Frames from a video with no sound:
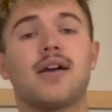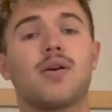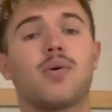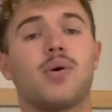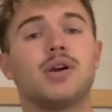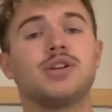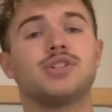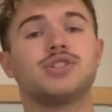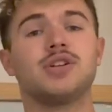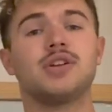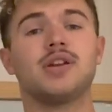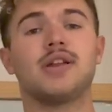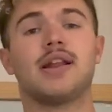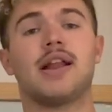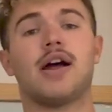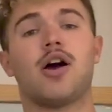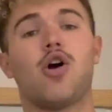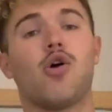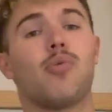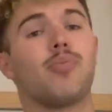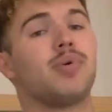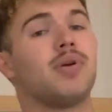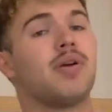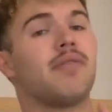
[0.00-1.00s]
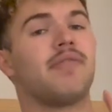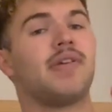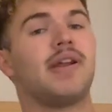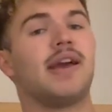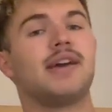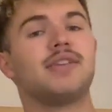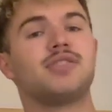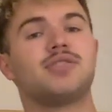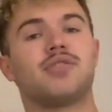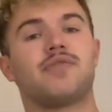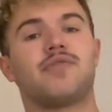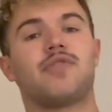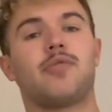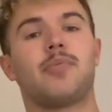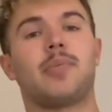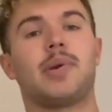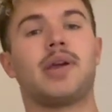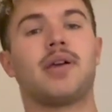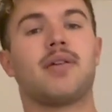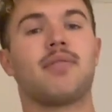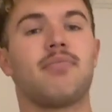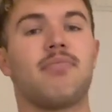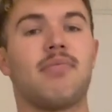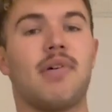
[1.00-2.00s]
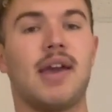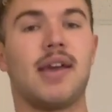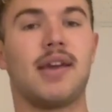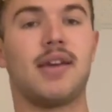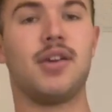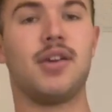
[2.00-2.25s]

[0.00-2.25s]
question, and I hope you have an answer for me. Thank